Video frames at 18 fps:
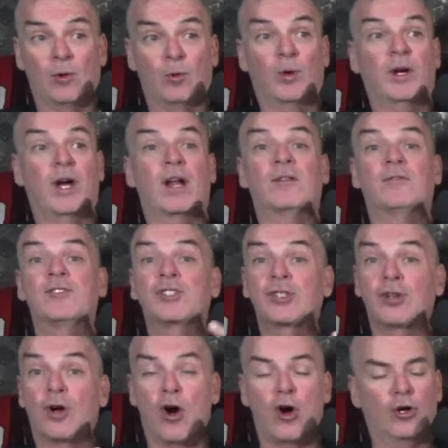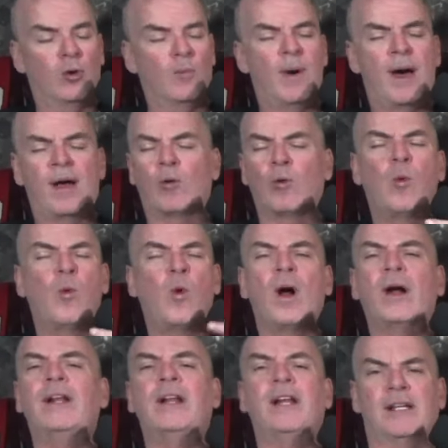what kind of song, no matter
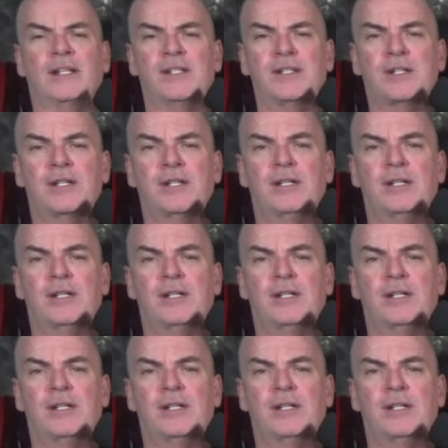what it is,